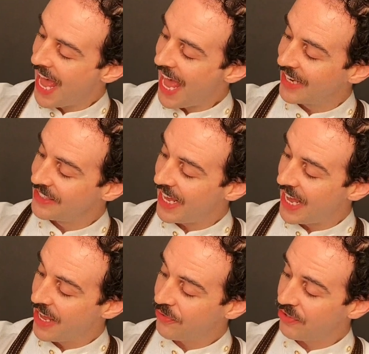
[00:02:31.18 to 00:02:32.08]
And
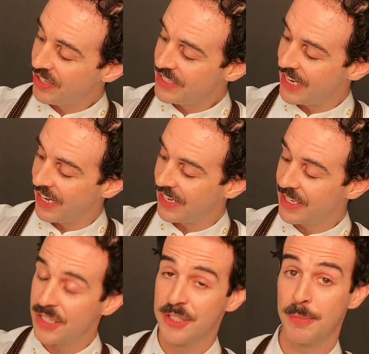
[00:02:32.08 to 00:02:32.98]
every day
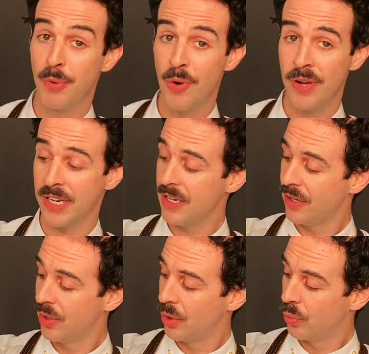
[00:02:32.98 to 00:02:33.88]
the boy
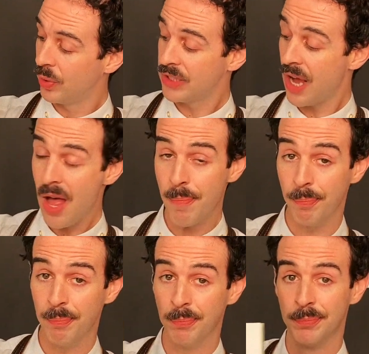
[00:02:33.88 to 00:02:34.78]
would come.